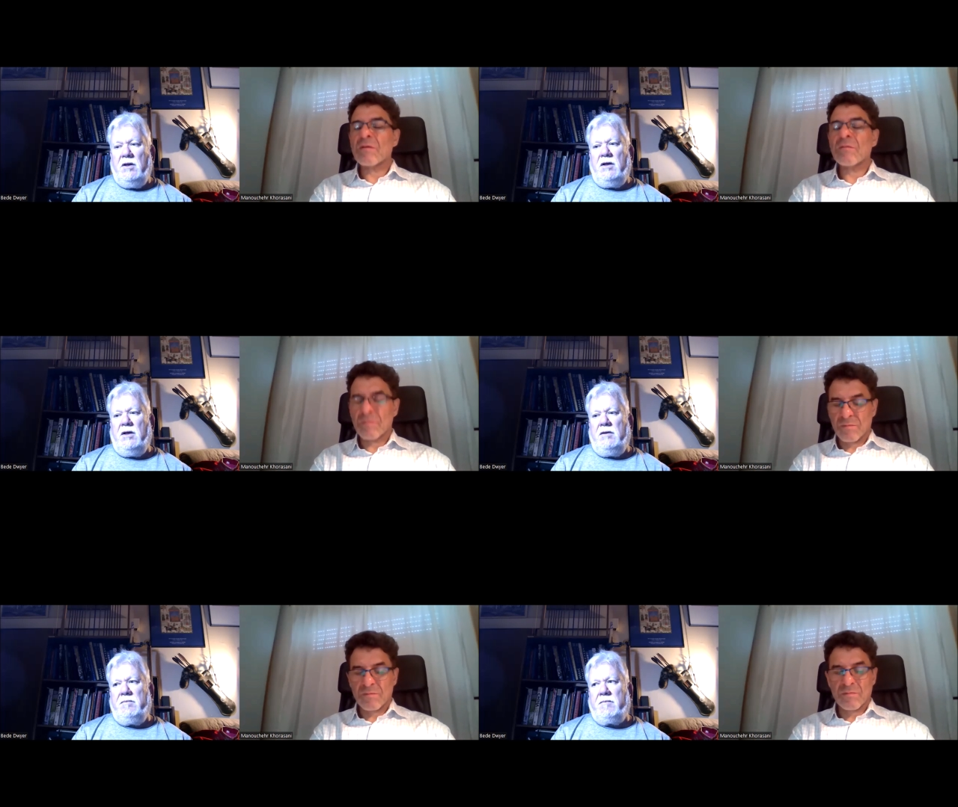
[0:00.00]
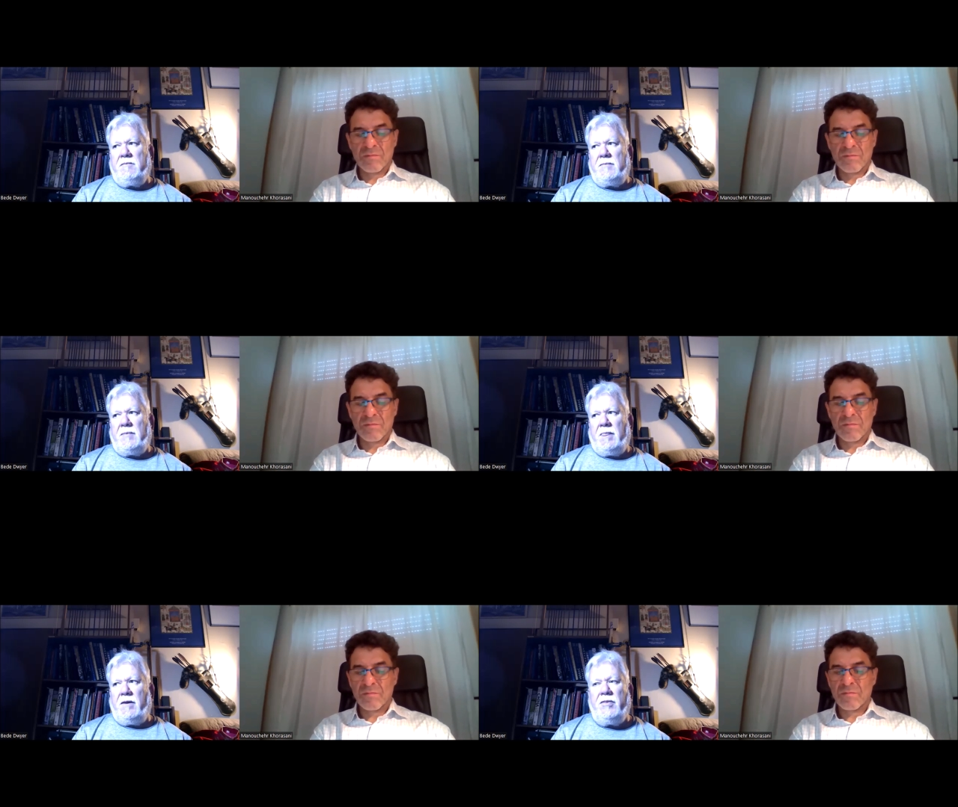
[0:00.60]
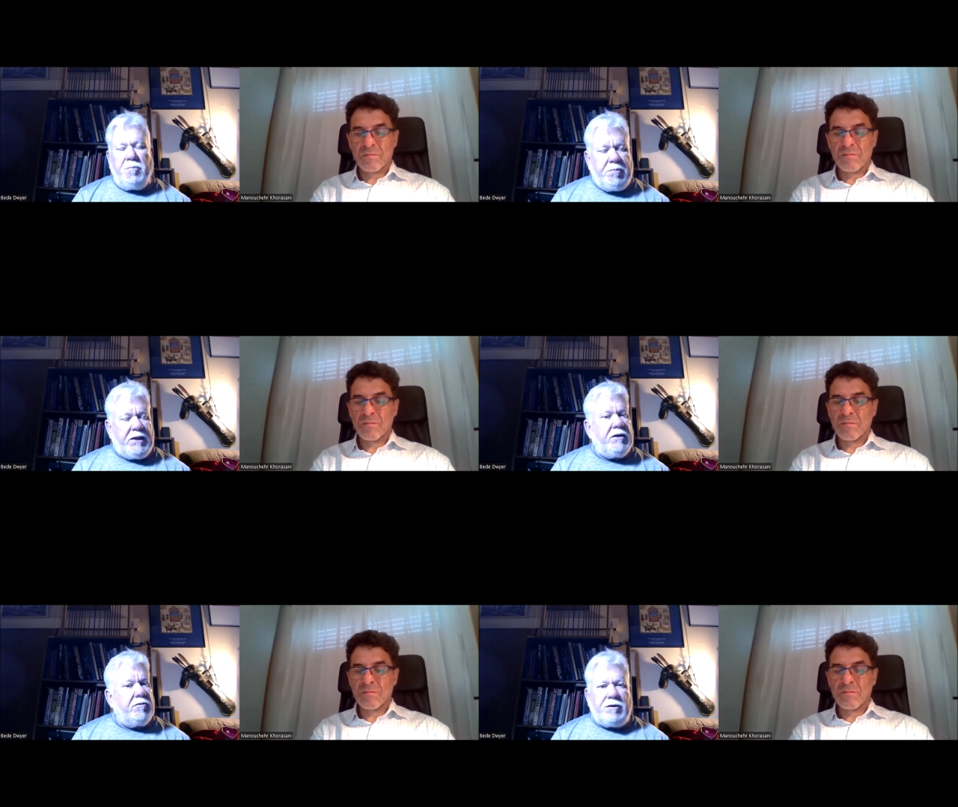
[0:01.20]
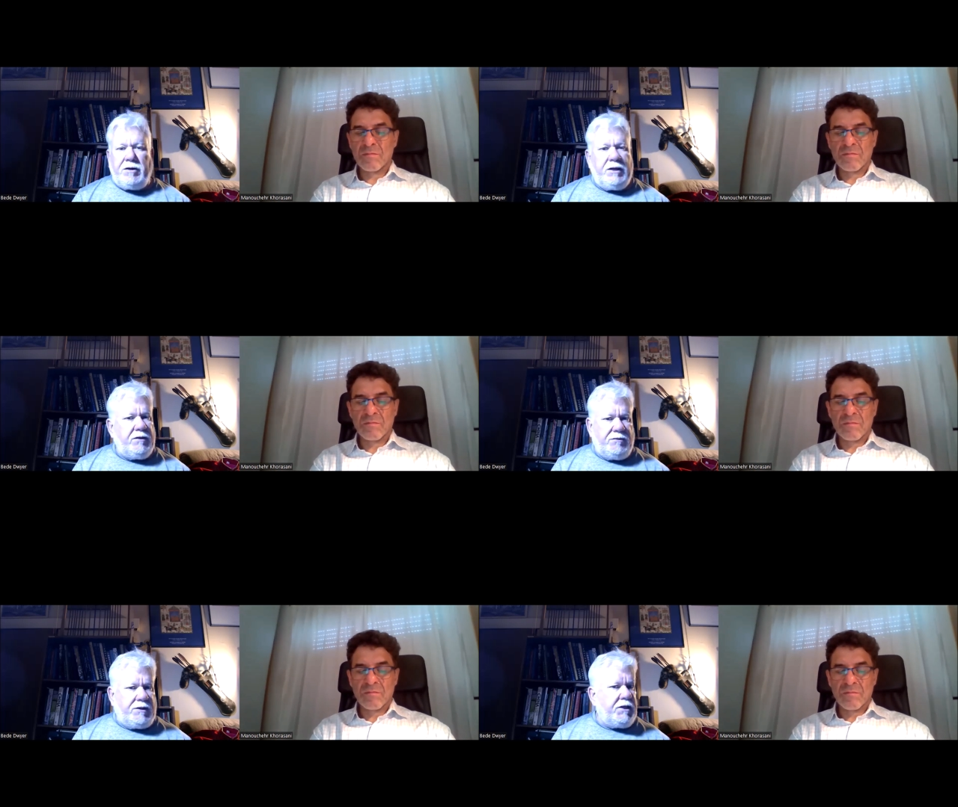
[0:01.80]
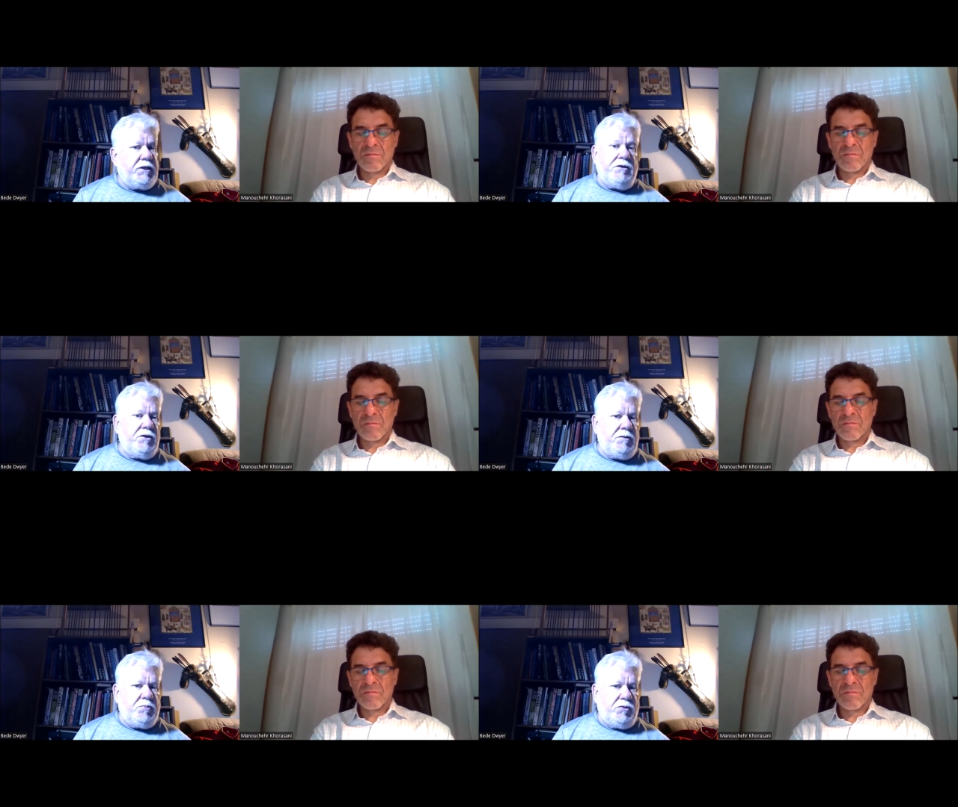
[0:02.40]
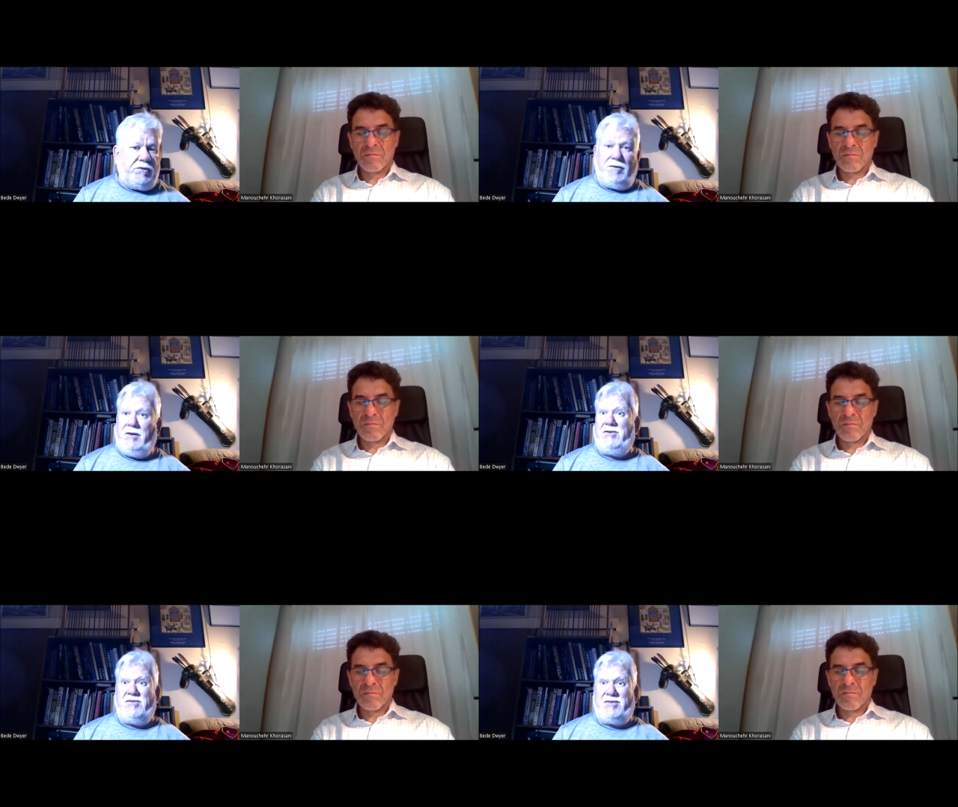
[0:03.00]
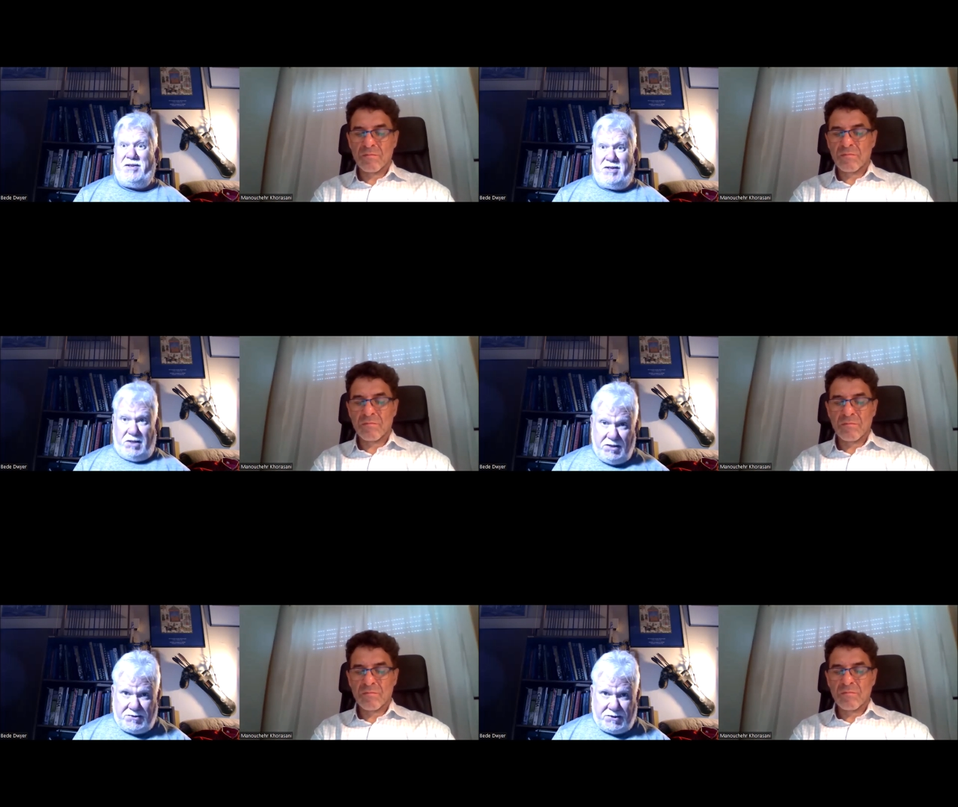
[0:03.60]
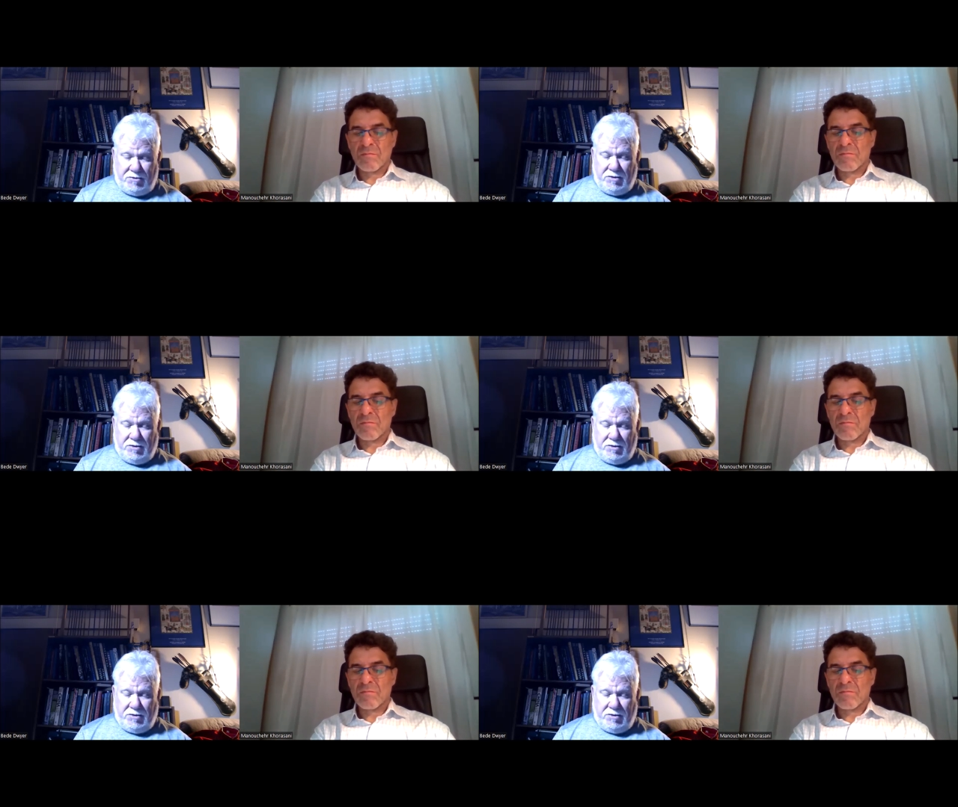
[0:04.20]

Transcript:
Speaker 1: Um, the bigger arrowheads, they don't need poison. They're just going to hit so